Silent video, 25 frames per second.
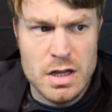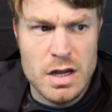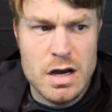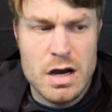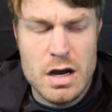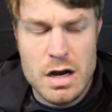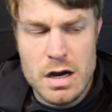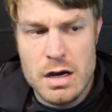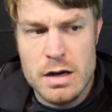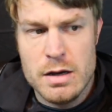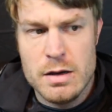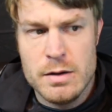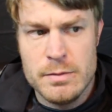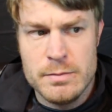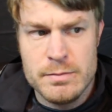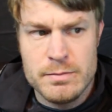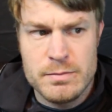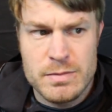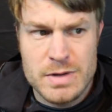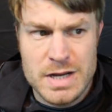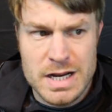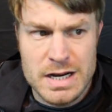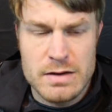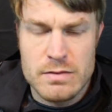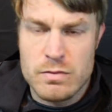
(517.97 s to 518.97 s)

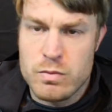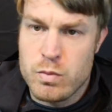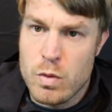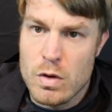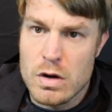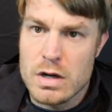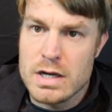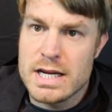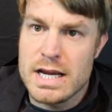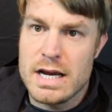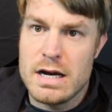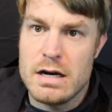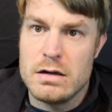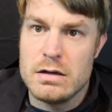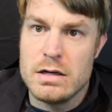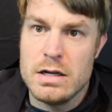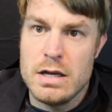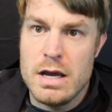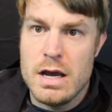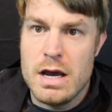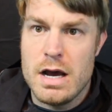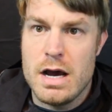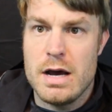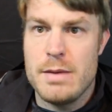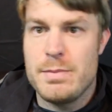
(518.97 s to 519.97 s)
kind of workout
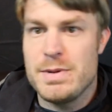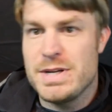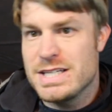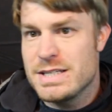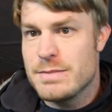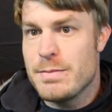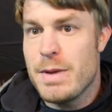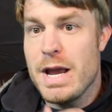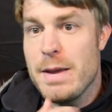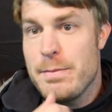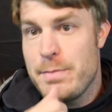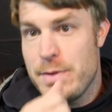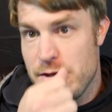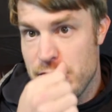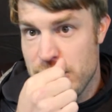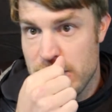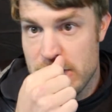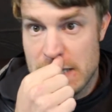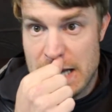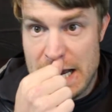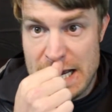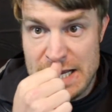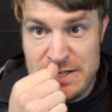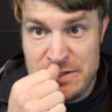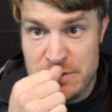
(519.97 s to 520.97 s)
because in my
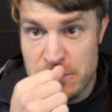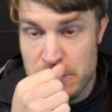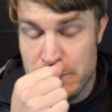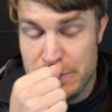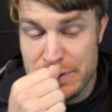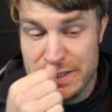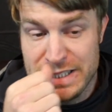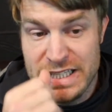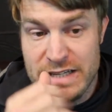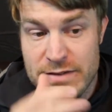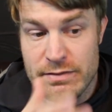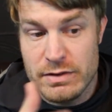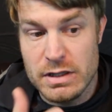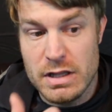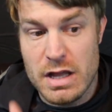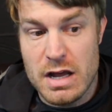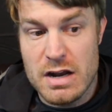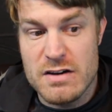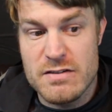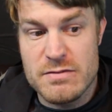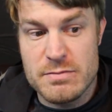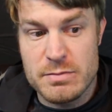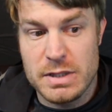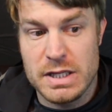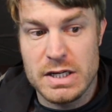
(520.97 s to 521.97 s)
opinion, I do believe a
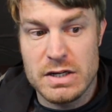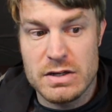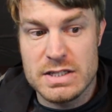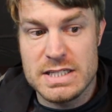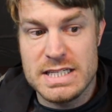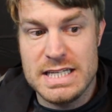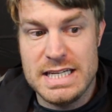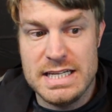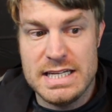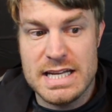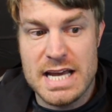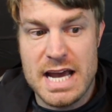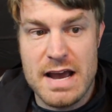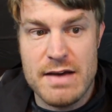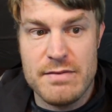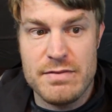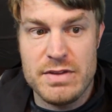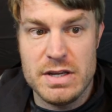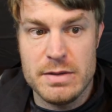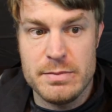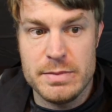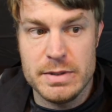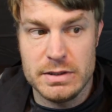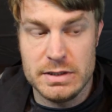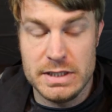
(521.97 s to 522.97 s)
lot of players need to have
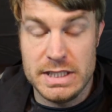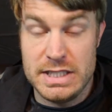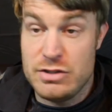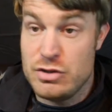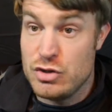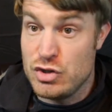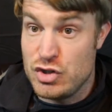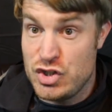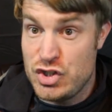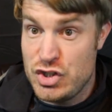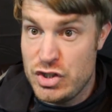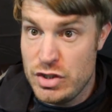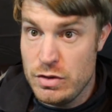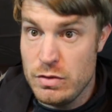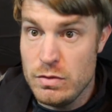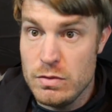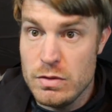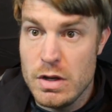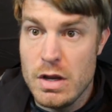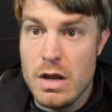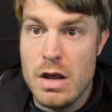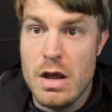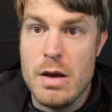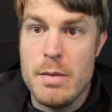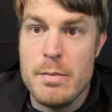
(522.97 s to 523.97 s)
the ability to shoot,
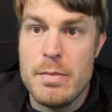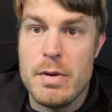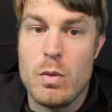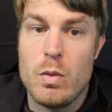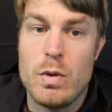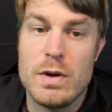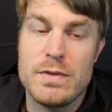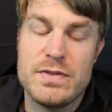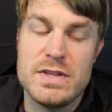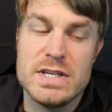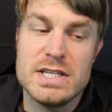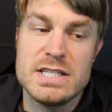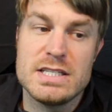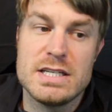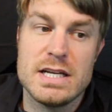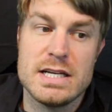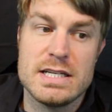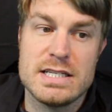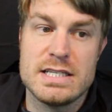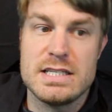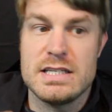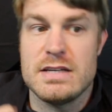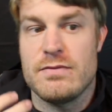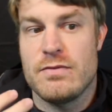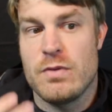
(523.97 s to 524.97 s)
but what this
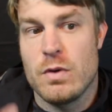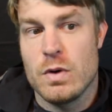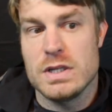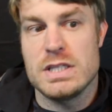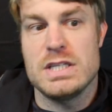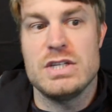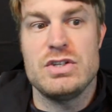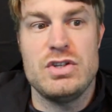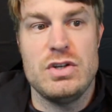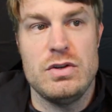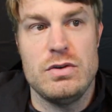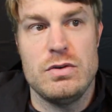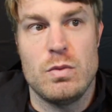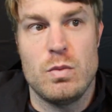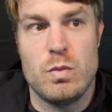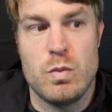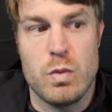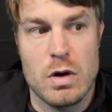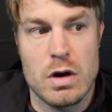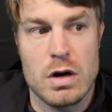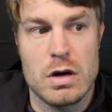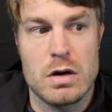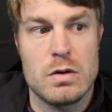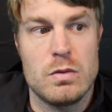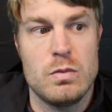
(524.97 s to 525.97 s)
does is it forces you to
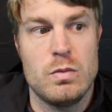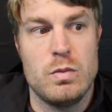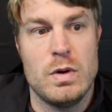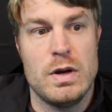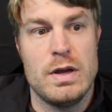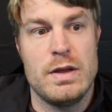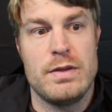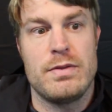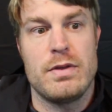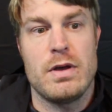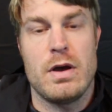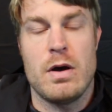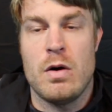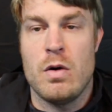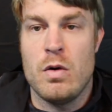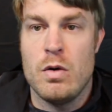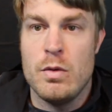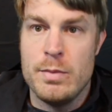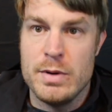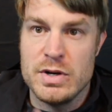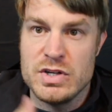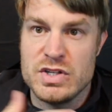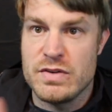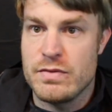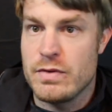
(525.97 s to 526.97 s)
work with a whole
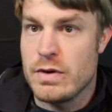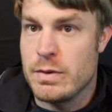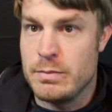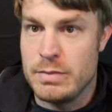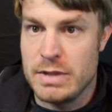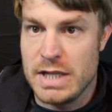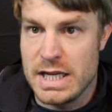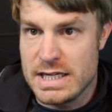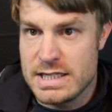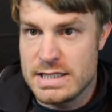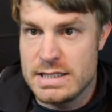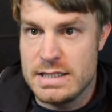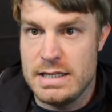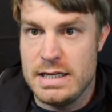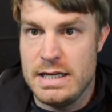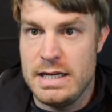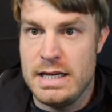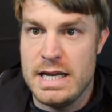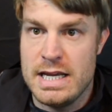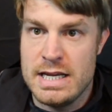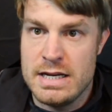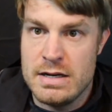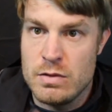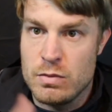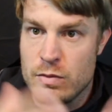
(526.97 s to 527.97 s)
bunch of
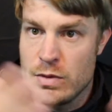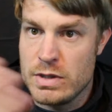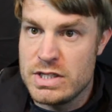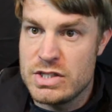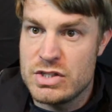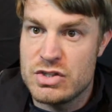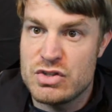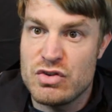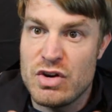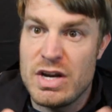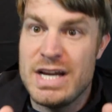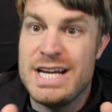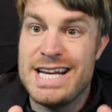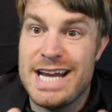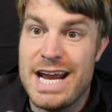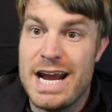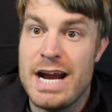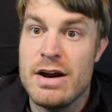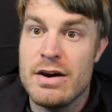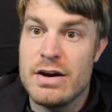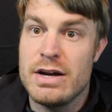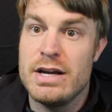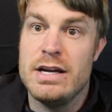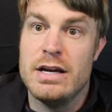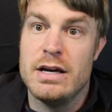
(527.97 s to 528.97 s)
complexity in a restrained
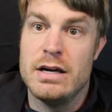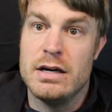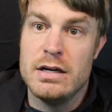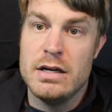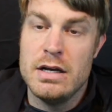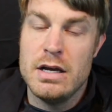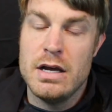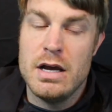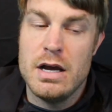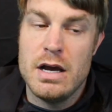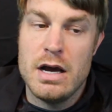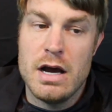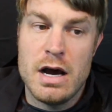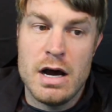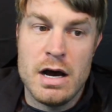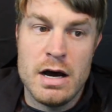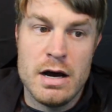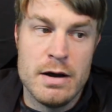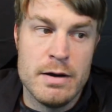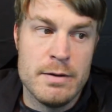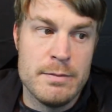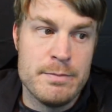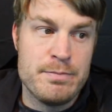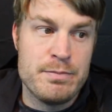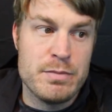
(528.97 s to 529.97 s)
area
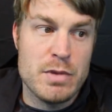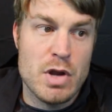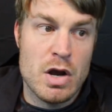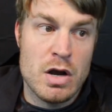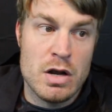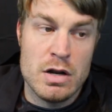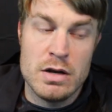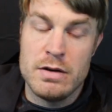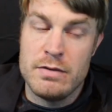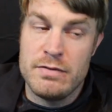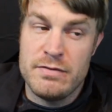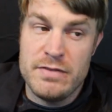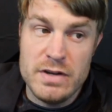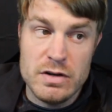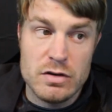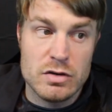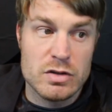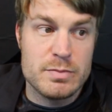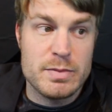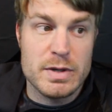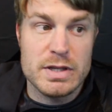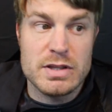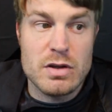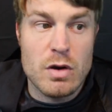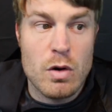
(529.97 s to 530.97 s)
on a
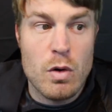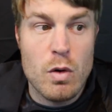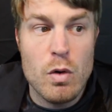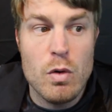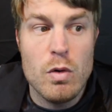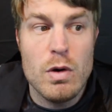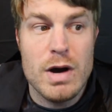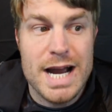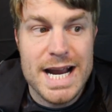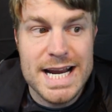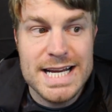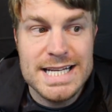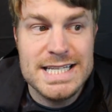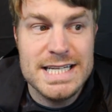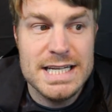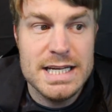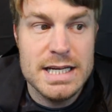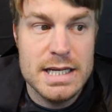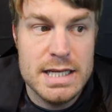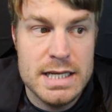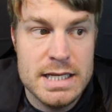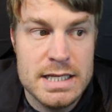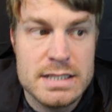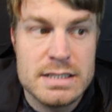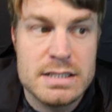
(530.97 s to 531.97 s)
field. But the whole
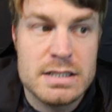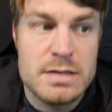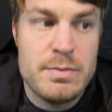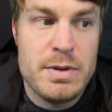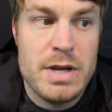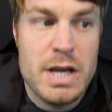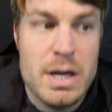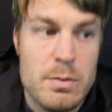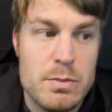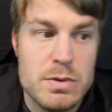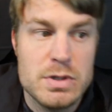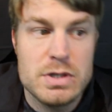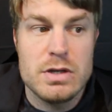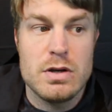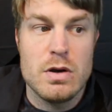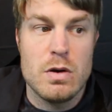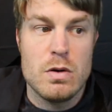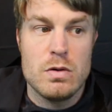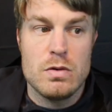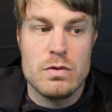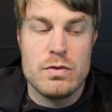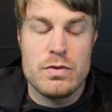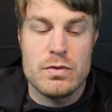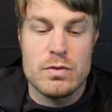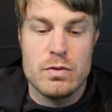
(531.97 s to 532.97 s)
idea is to be able to
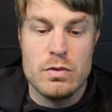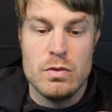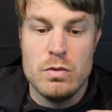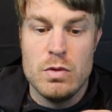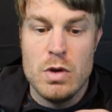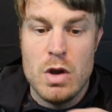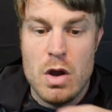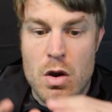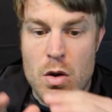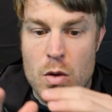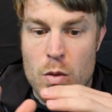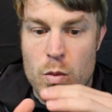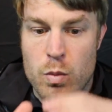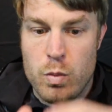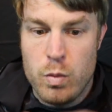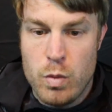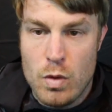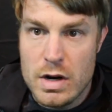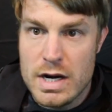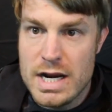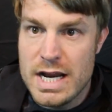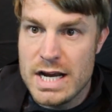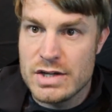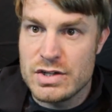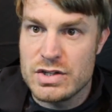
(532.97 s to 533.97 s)
go through
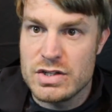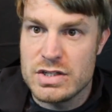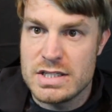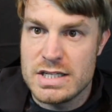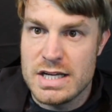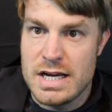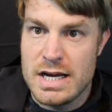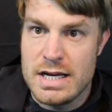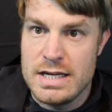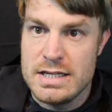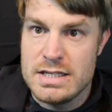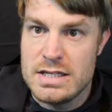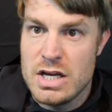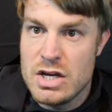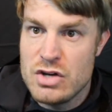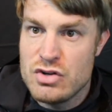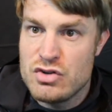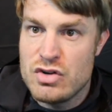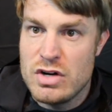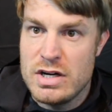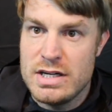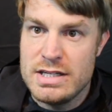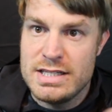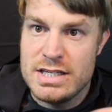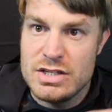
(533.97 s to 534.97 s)
one exercise,
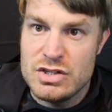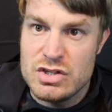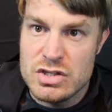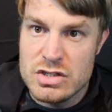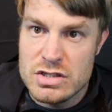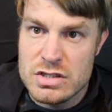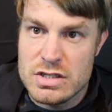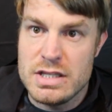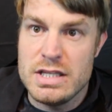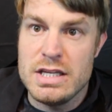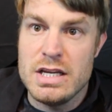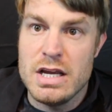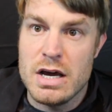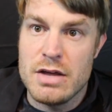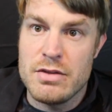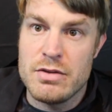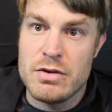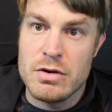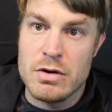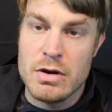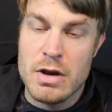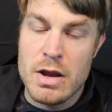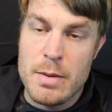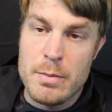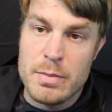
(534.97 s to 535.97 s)
transition to the
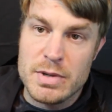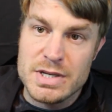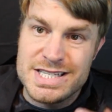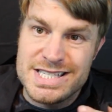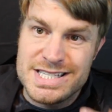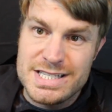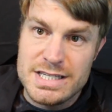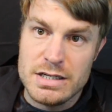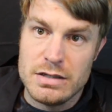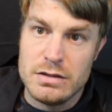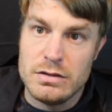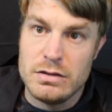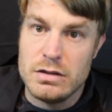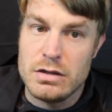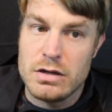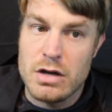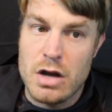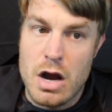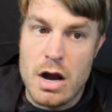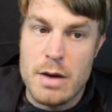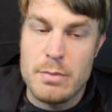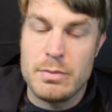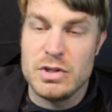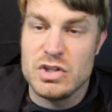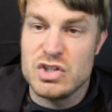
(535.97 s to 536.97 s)
other, but still
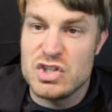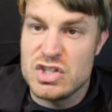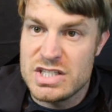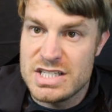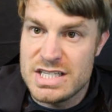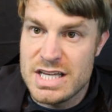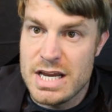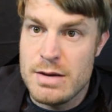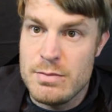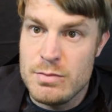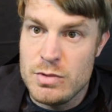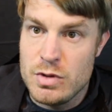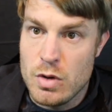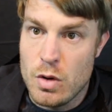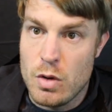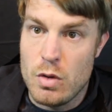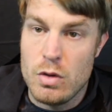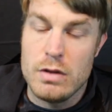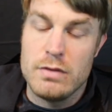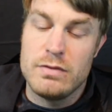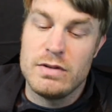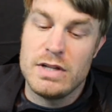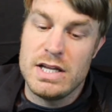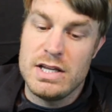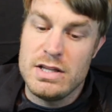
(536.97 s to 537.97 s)
accomplish the same
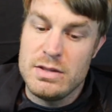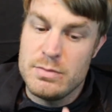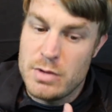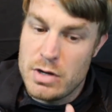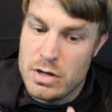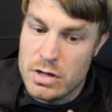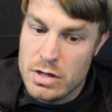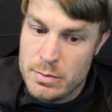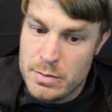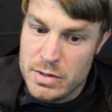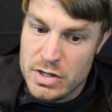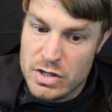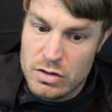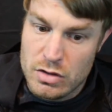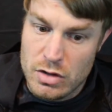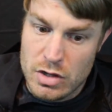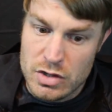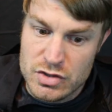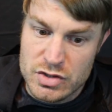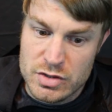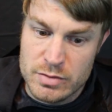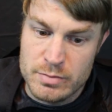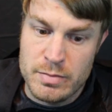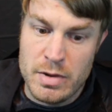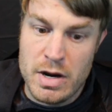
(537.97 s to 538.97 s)
goal of letting the ball come
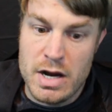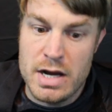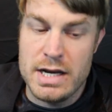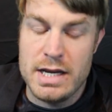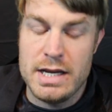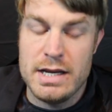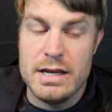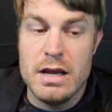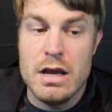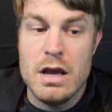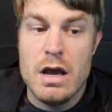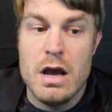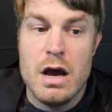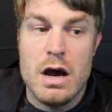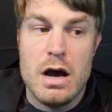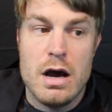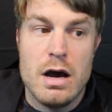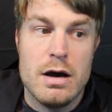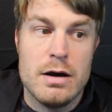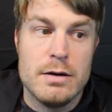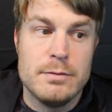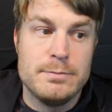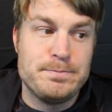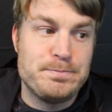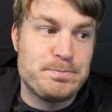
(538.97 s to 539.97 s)
across your body.
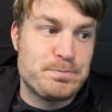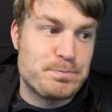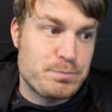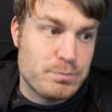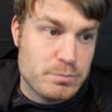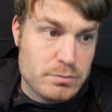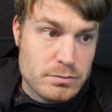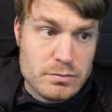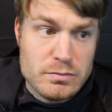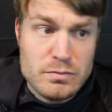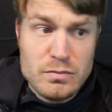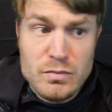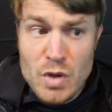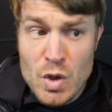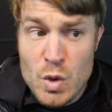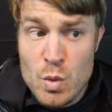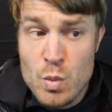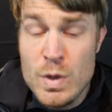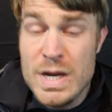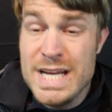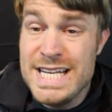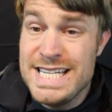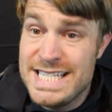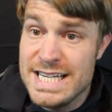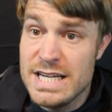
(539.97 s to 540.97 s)

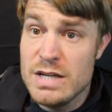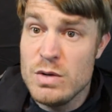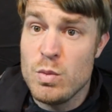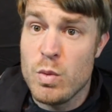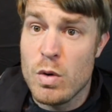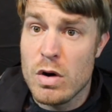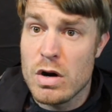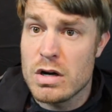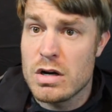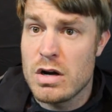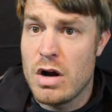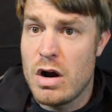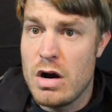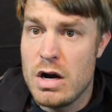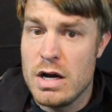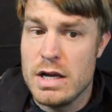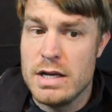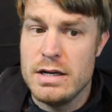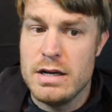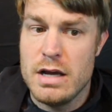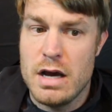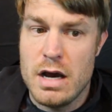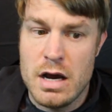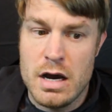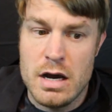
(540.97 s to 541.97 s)
We did work
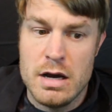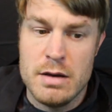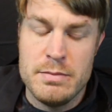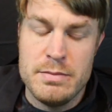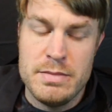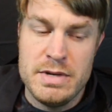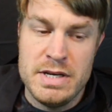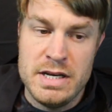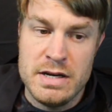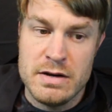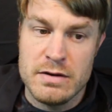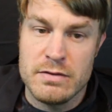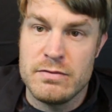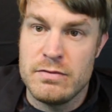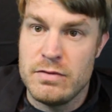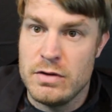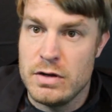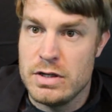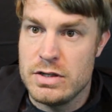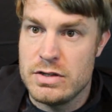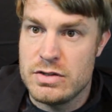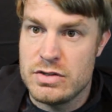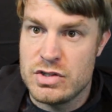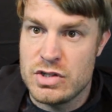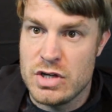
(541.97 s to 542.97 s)
on near
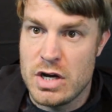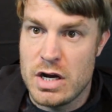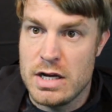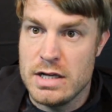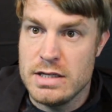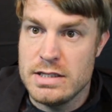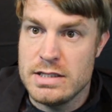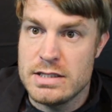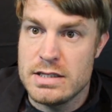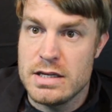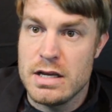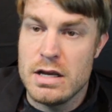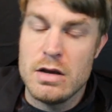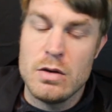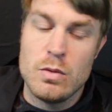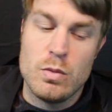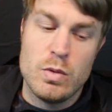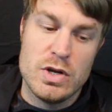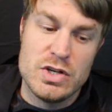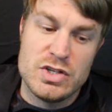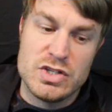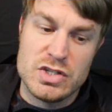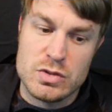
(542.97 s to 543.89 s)
foot shots, which